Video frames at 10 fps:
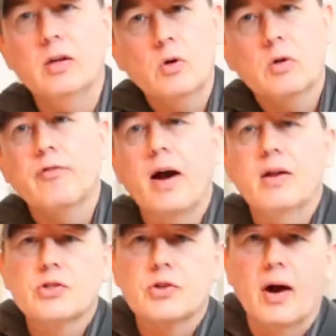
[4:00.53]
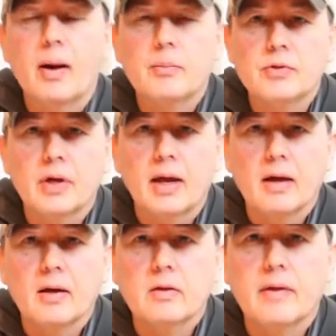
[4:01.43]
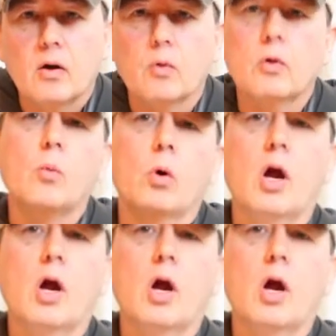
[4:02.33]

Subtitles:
You can find straps that are a little more